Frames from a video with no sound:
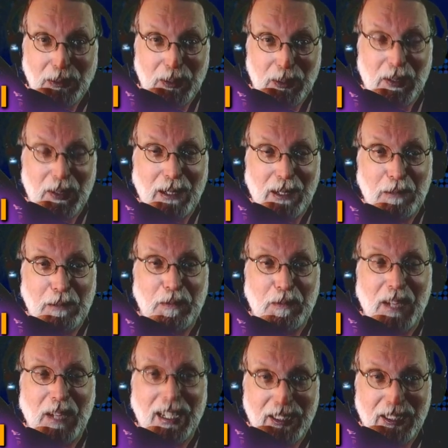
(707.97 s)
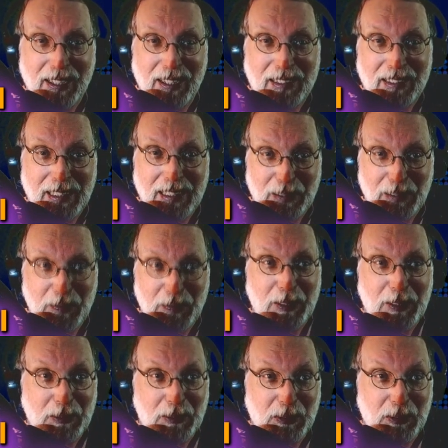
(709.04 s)
We're trying to fact check these
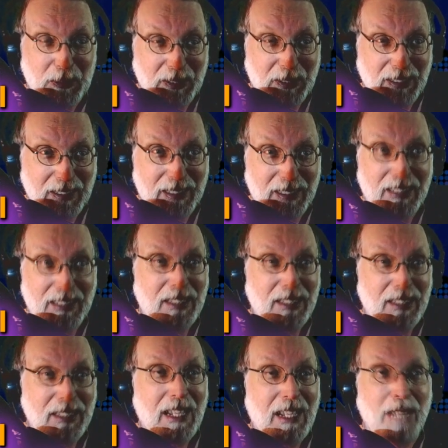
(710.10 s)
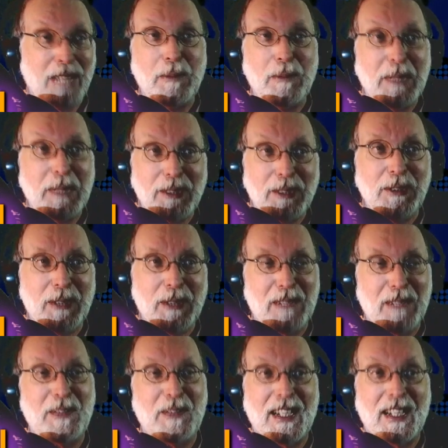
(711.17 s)
official sources. And when we do try to
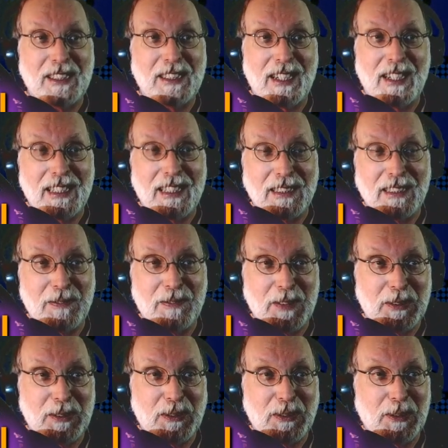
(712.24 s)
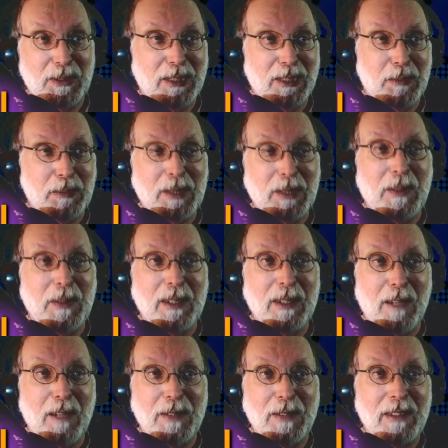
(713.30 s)
fact check these official sources, we quite
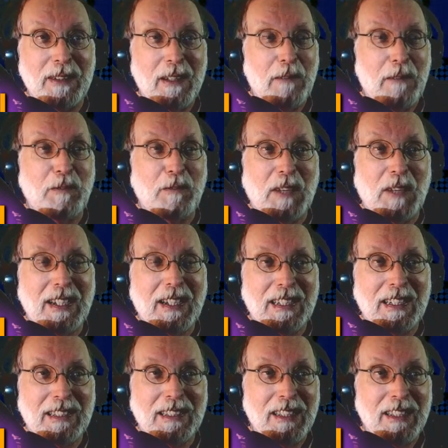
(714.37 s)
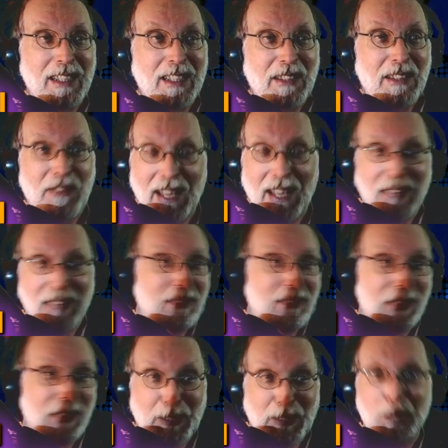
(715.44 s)
often find that
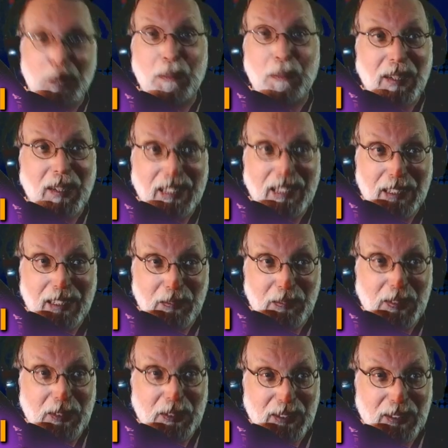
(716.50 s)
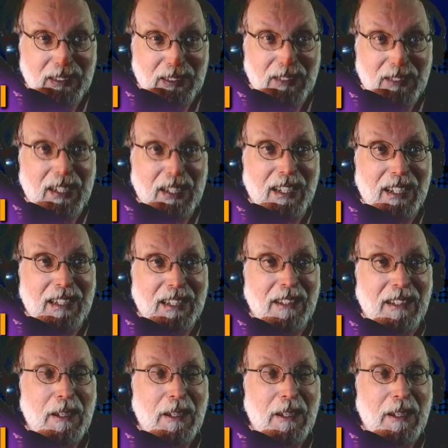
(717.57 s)
they're spreading confusion, okay?